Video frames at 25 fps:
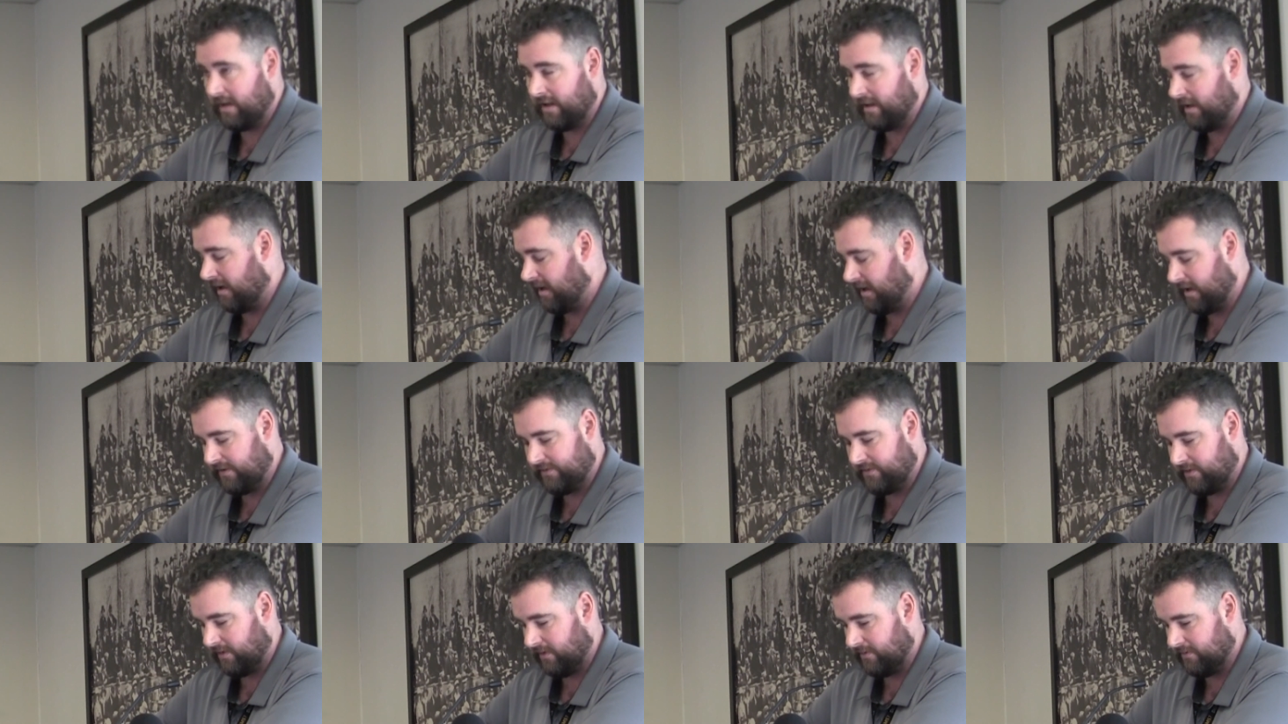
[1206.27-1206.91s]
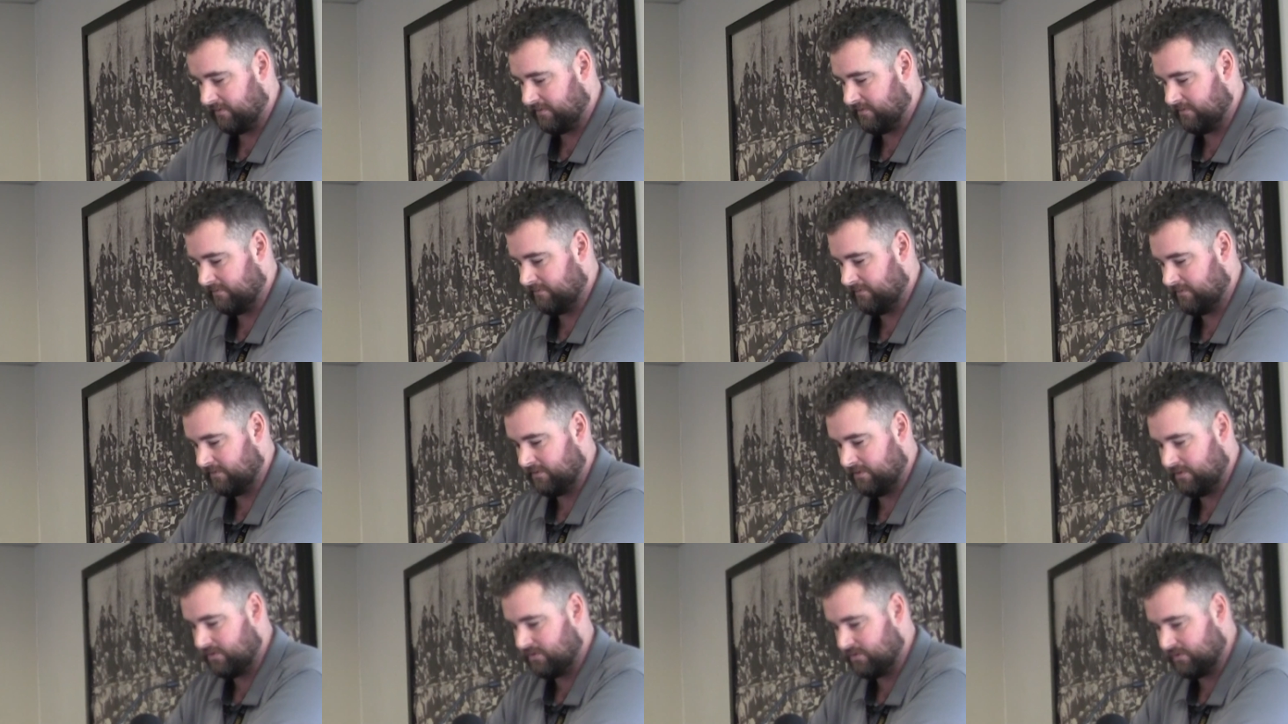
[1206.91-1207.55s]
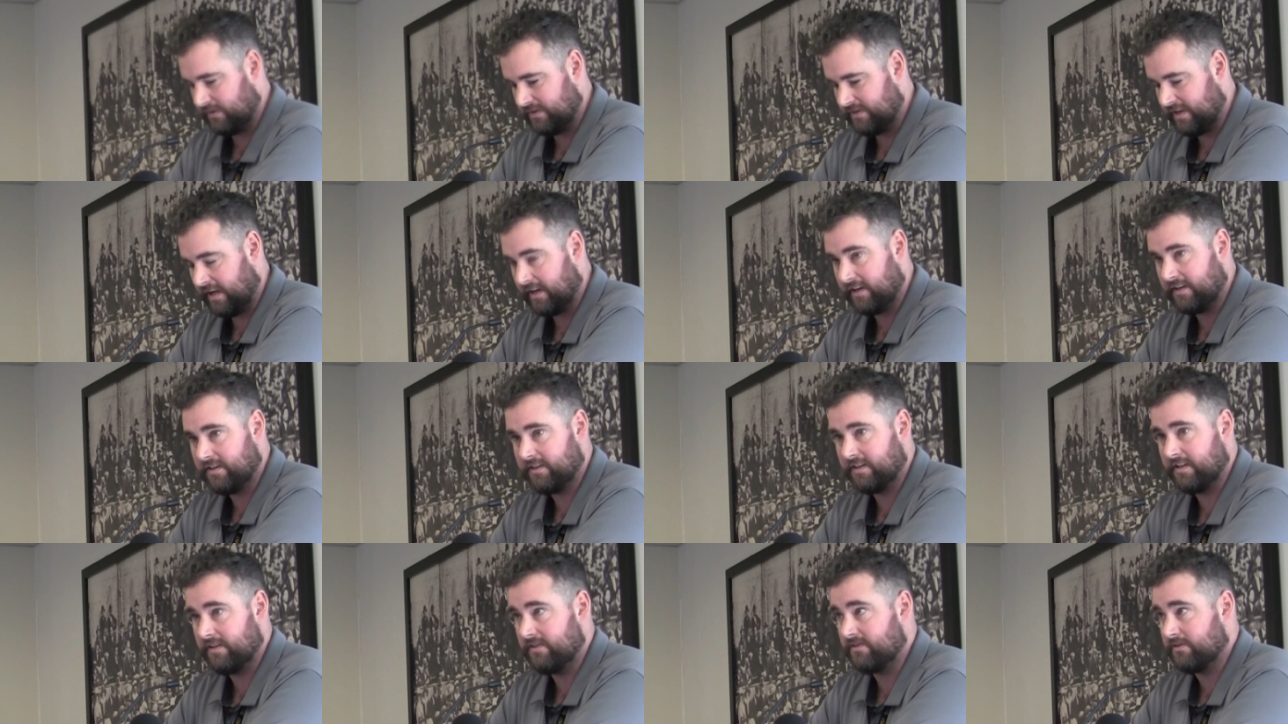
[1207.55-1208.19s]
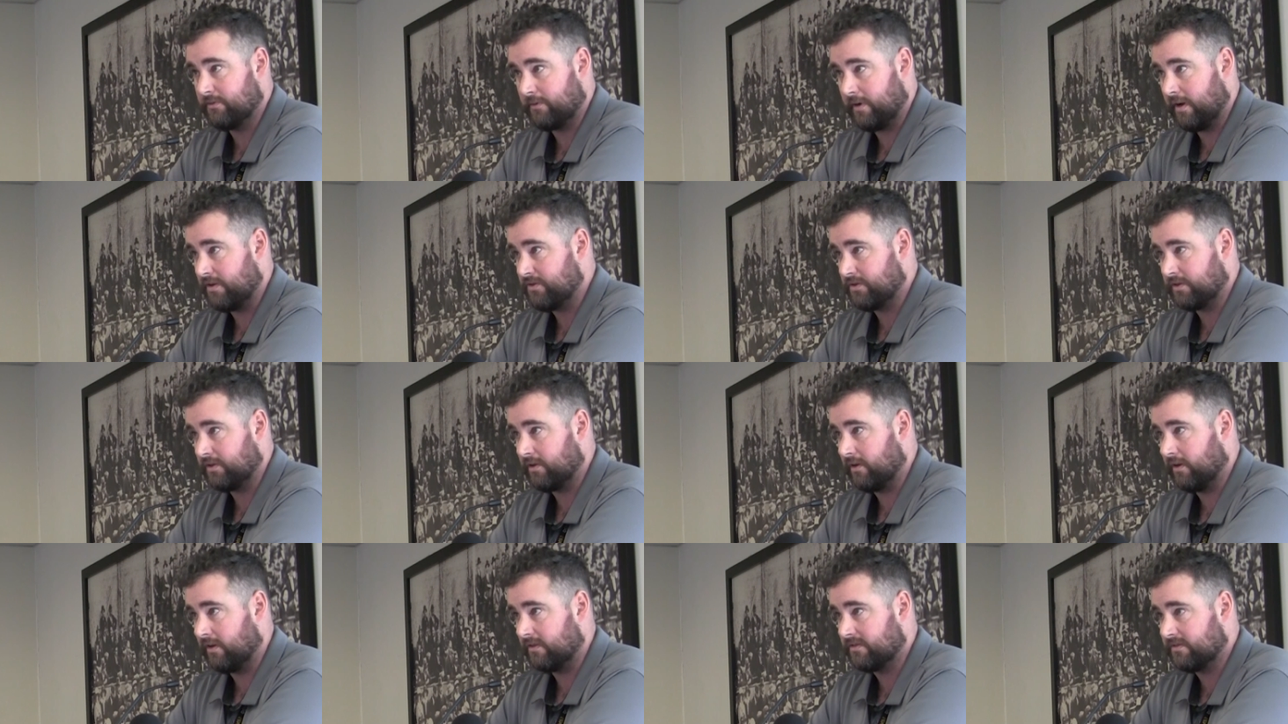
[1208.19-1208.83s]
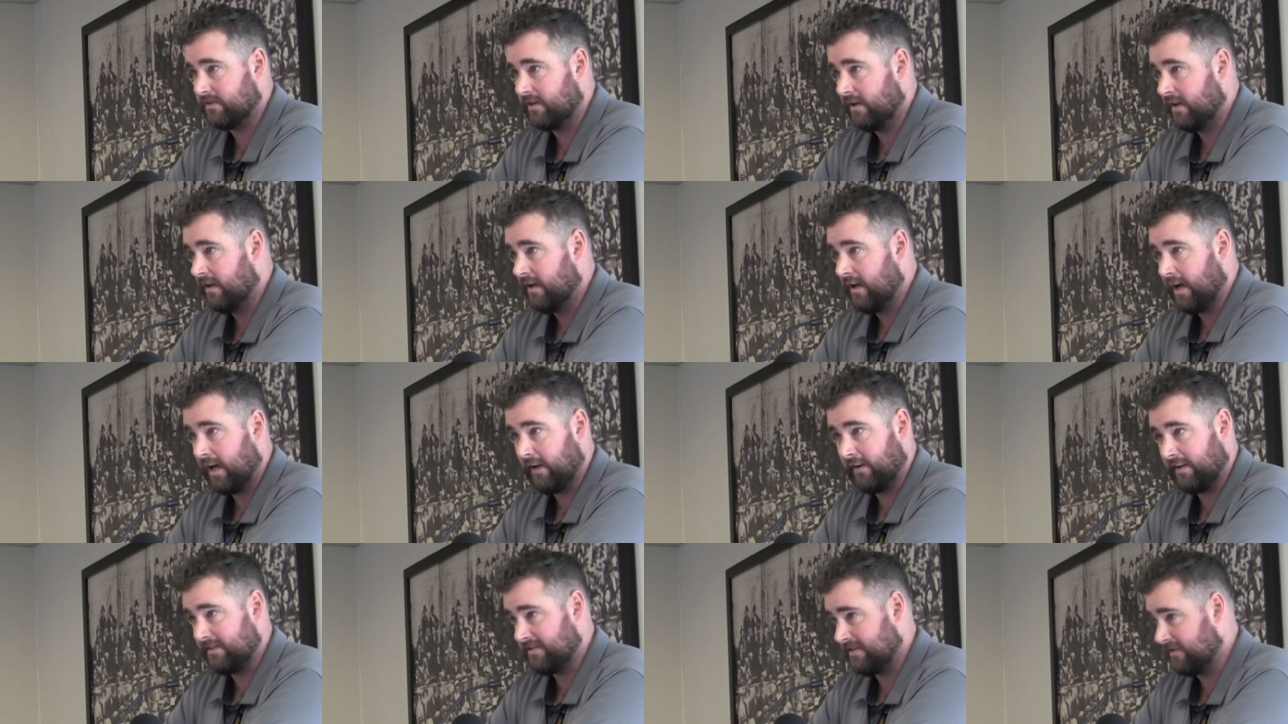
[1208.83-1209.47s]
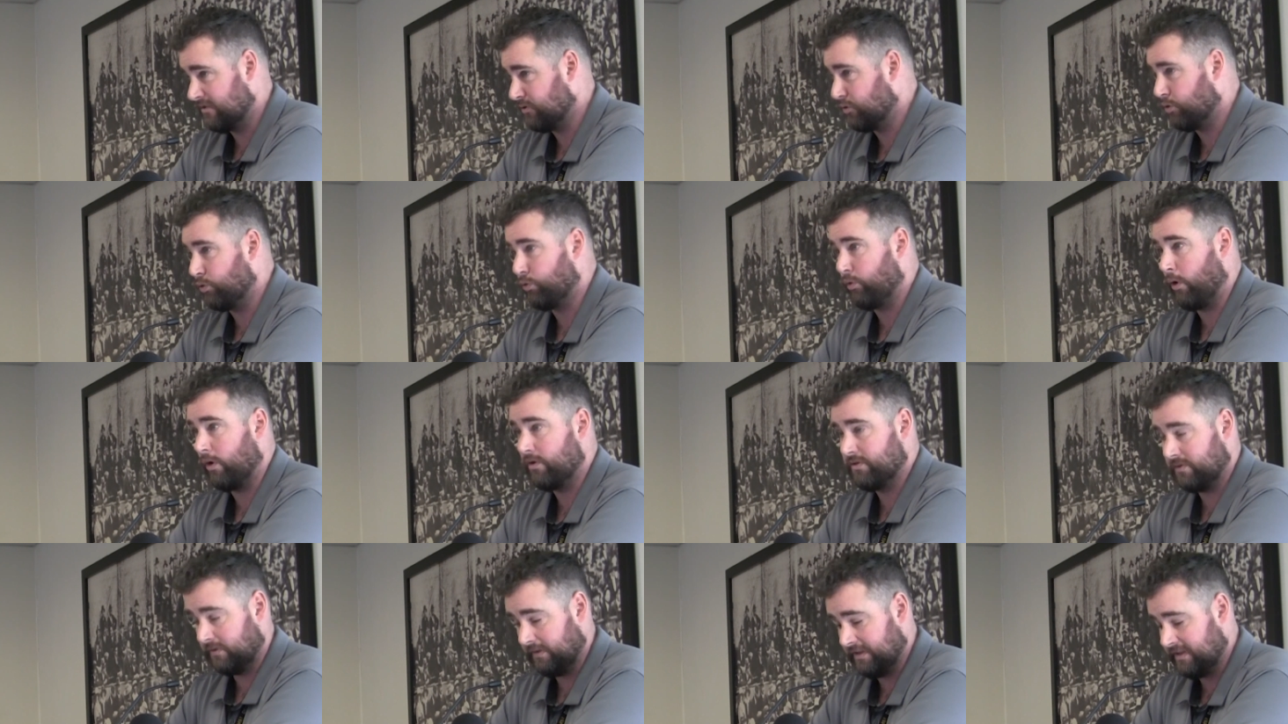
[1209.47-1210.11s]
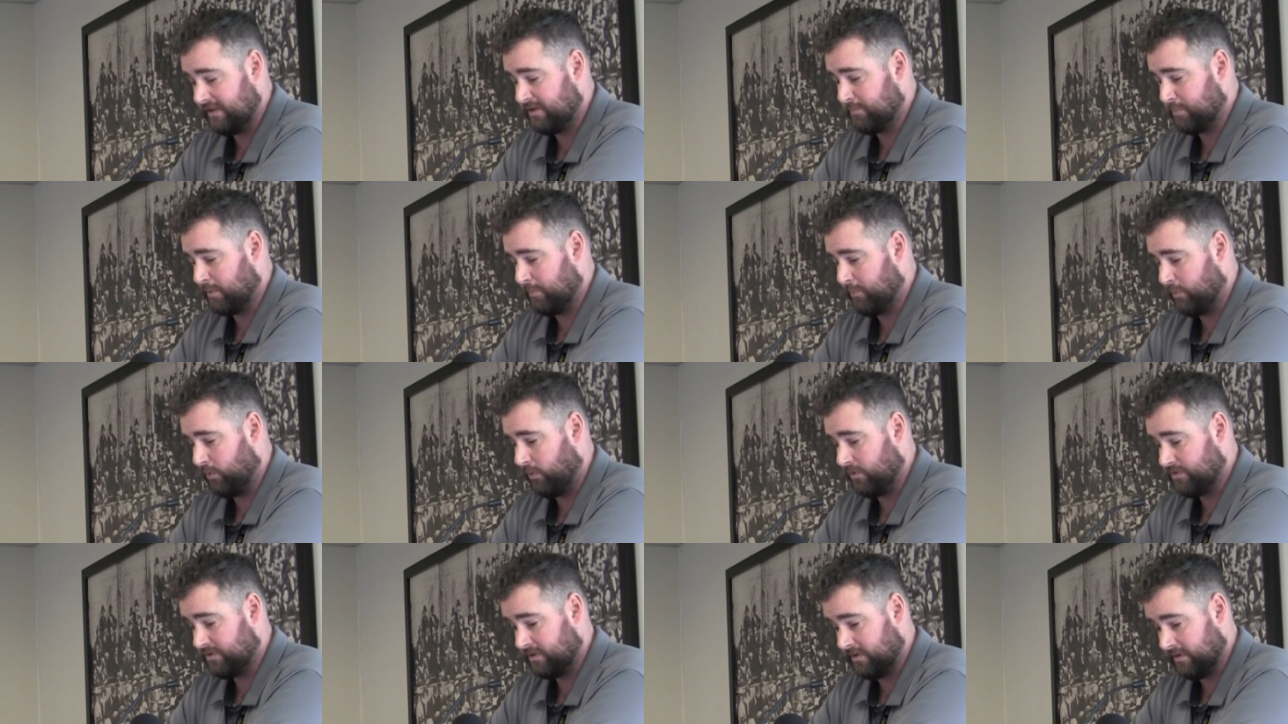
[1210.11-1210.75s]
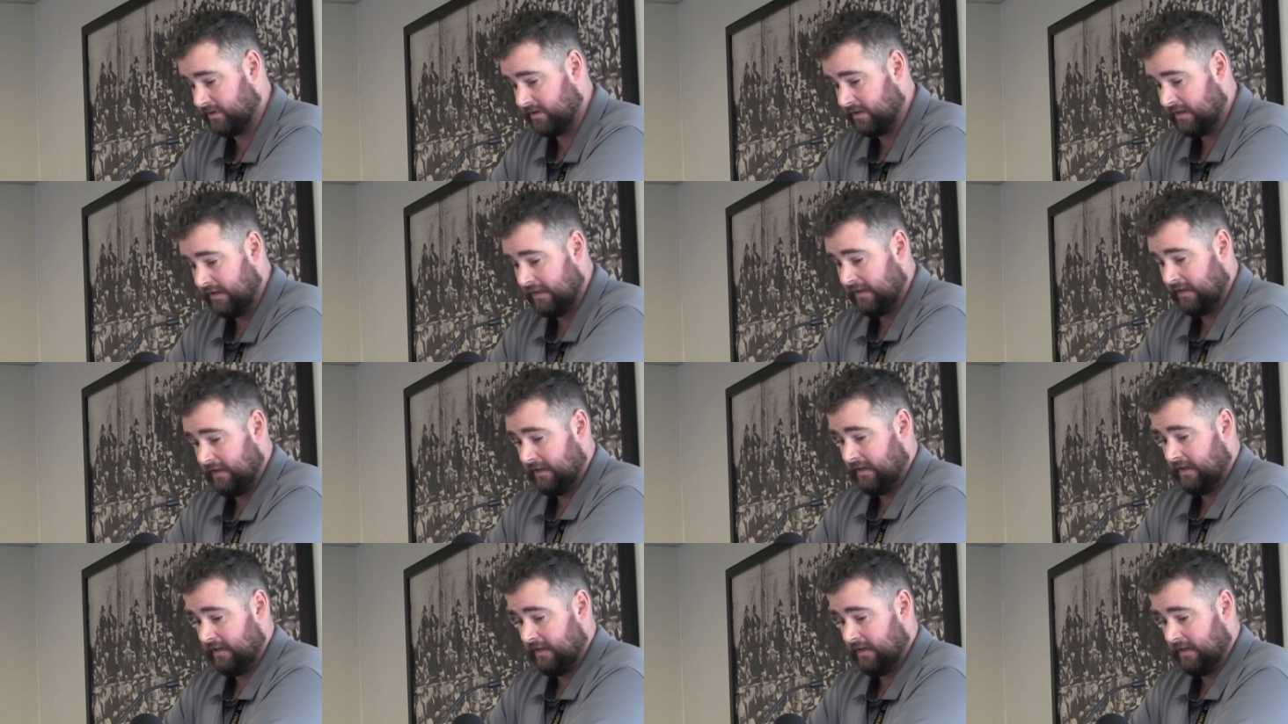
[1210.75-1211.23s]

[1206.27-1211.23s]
I, I don't usually take into consideration cost unless it's grossly disproportionate.